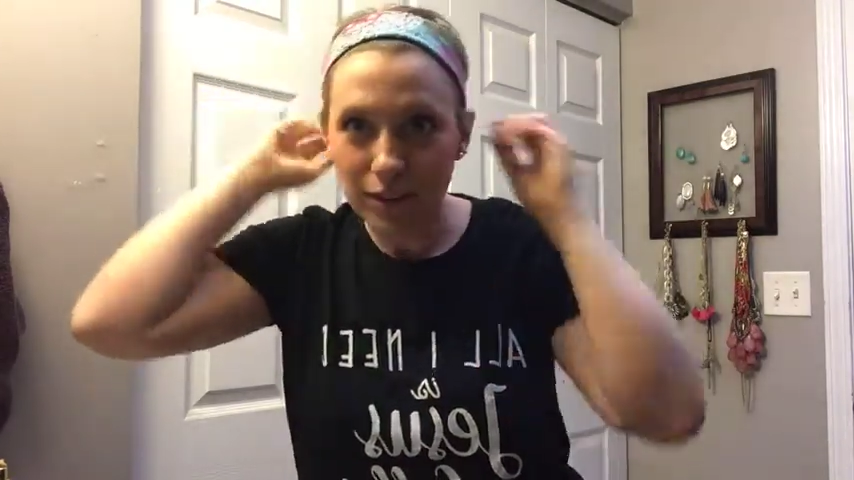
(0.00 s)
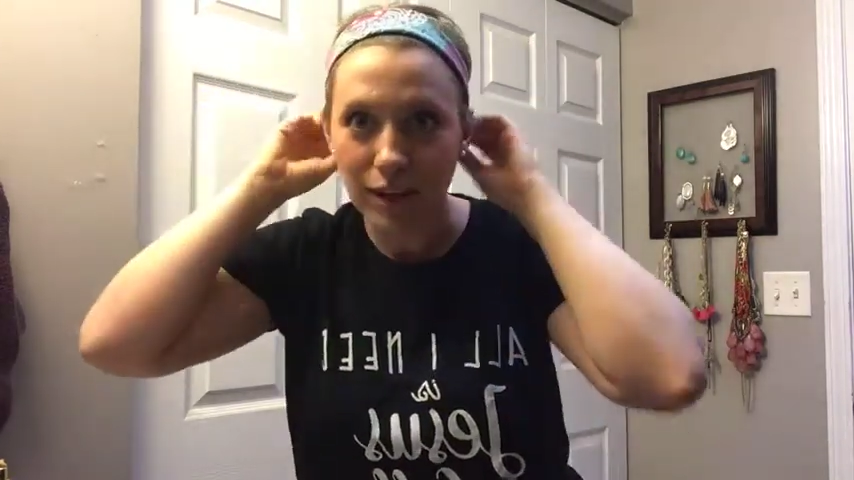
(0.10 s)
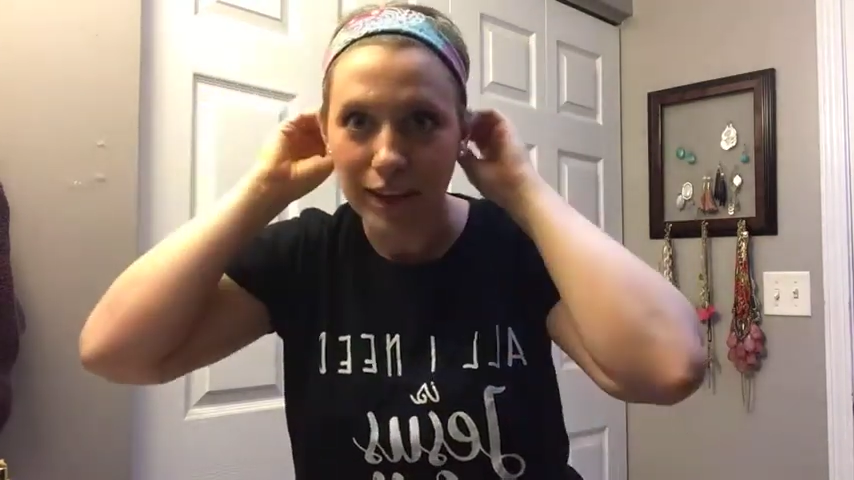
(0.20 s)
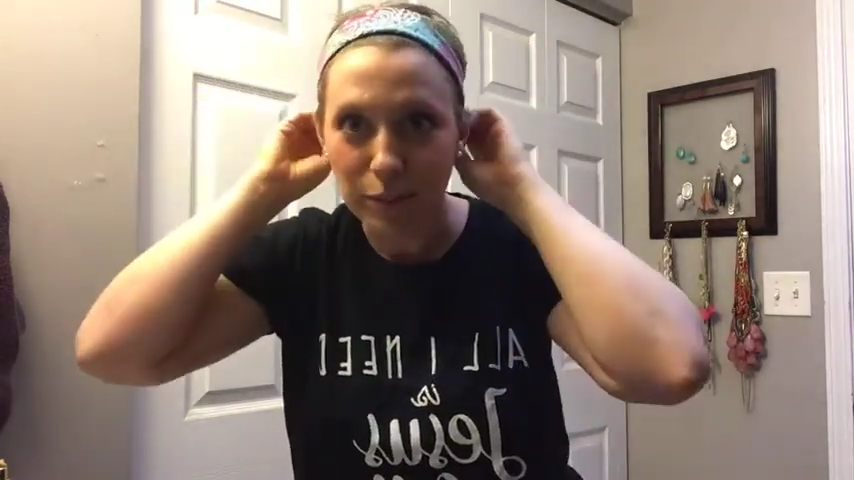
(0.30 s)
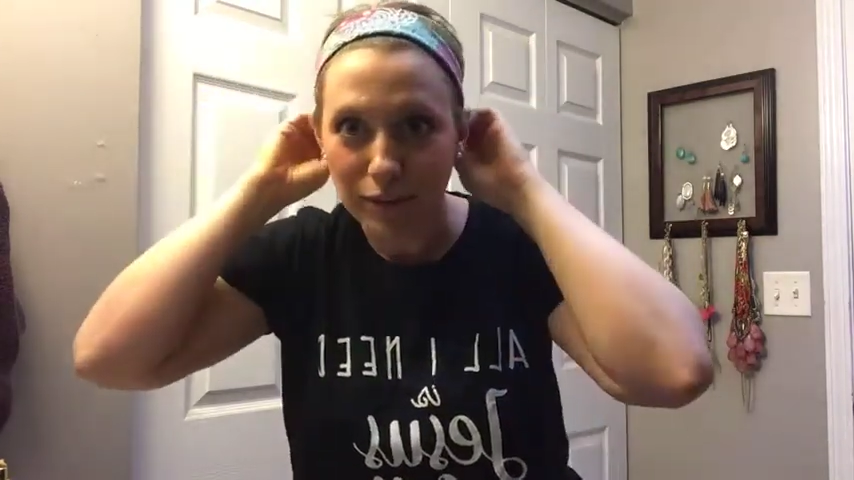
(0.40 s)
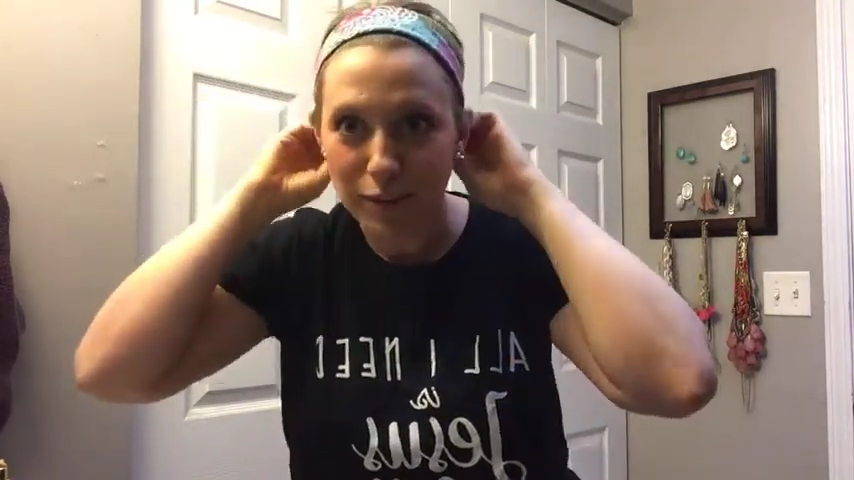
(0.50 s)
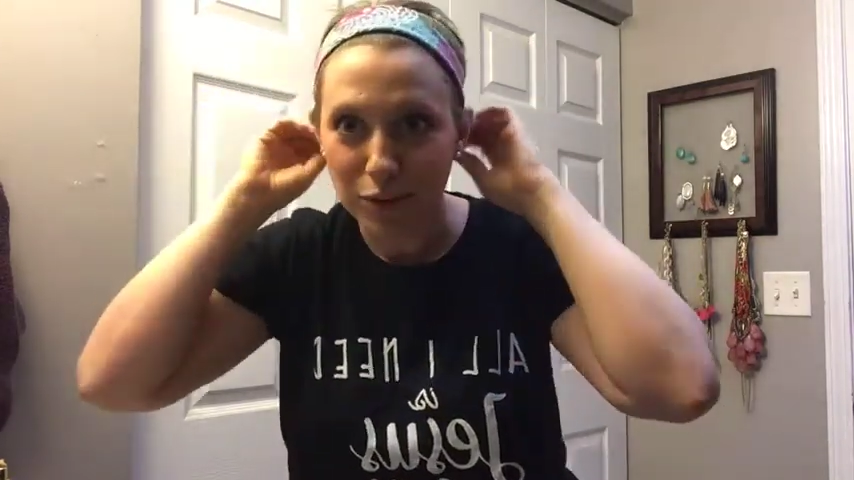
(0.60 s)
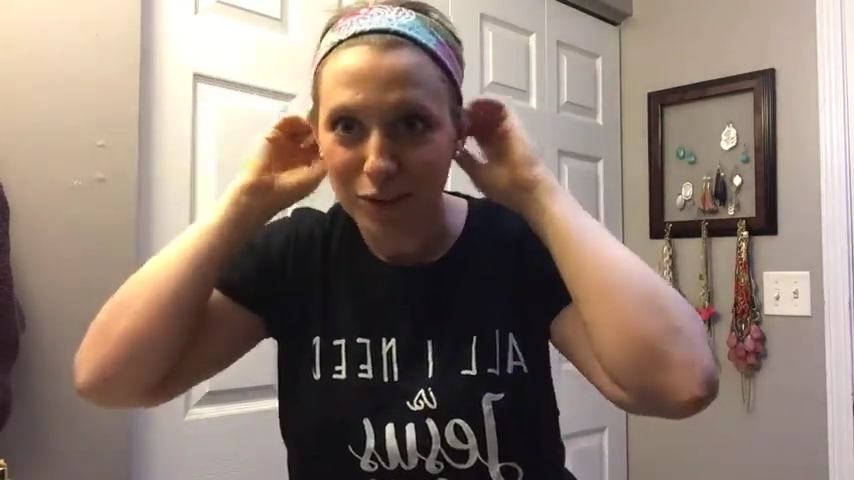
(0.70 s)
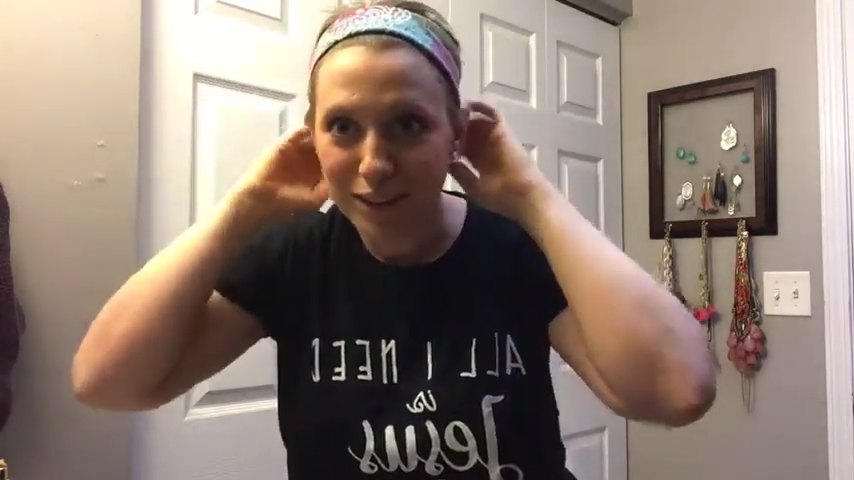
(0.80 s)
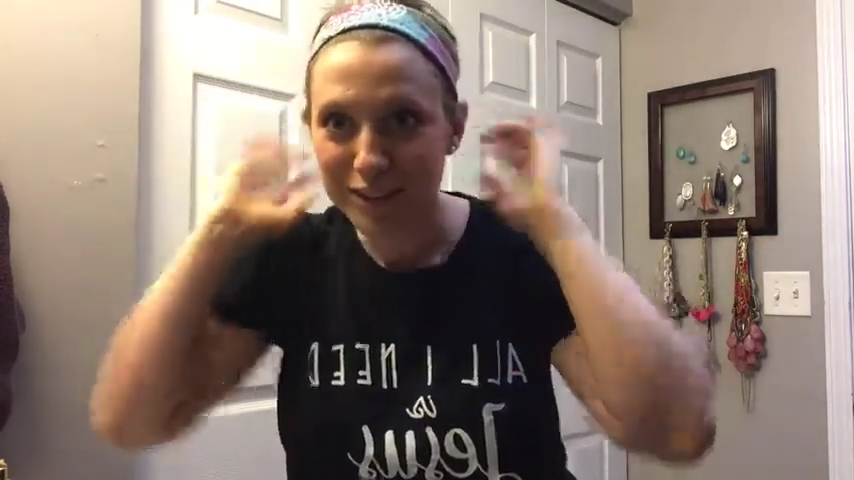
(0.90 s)
I can't believe I'm
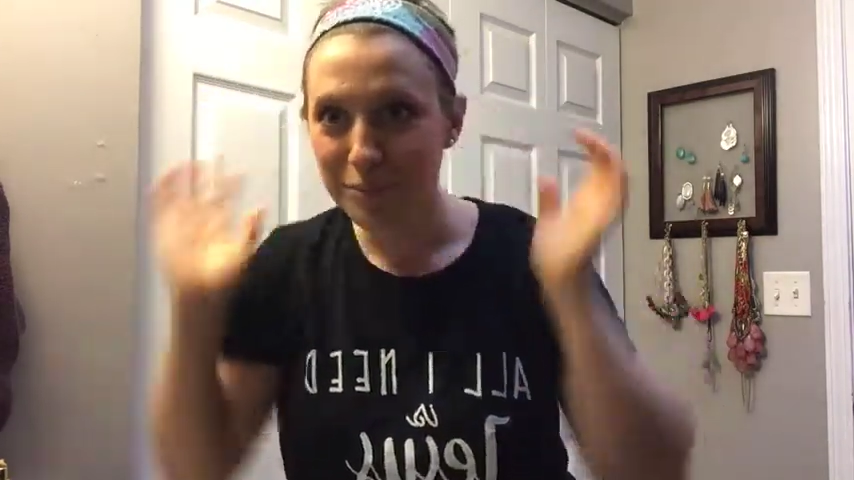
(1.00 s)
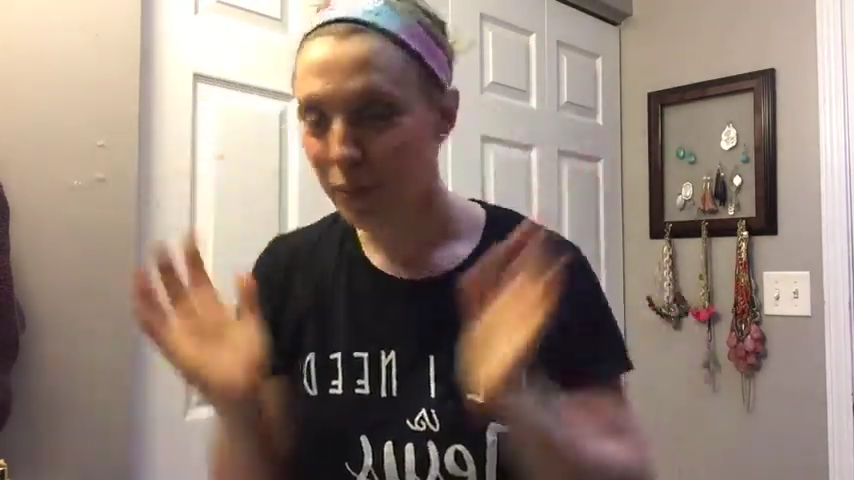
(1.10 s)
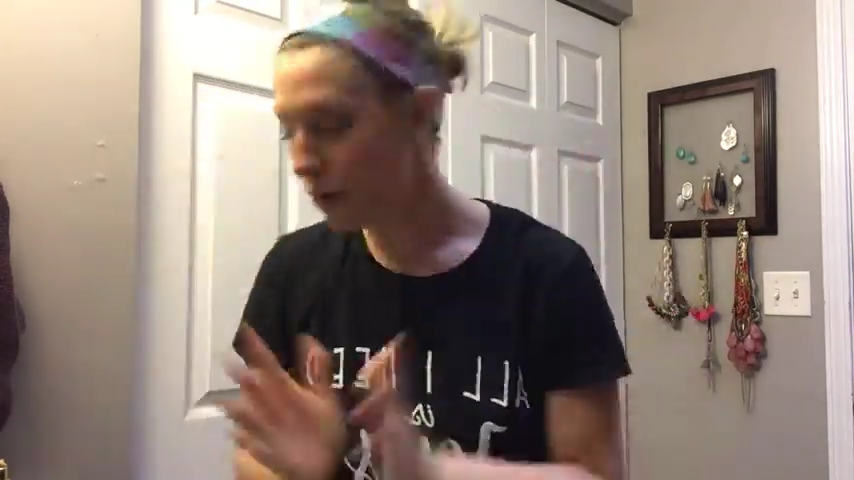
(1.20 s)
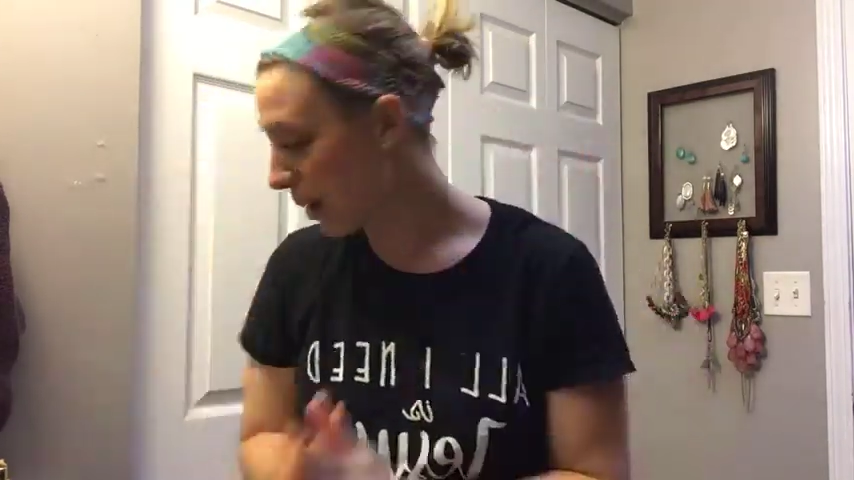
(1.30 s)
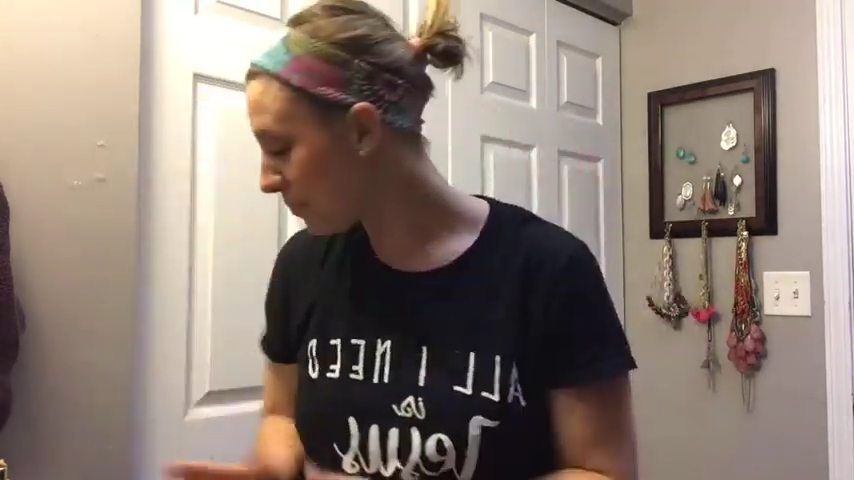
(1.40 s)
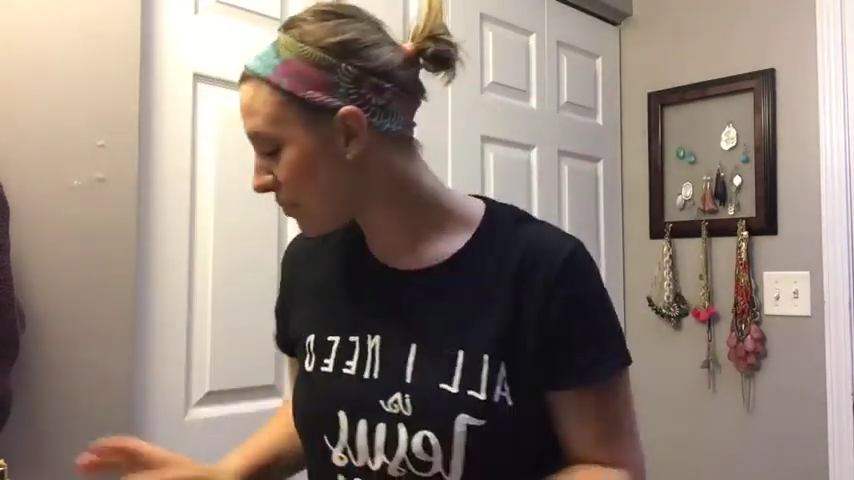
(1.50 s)
doing this. Okay.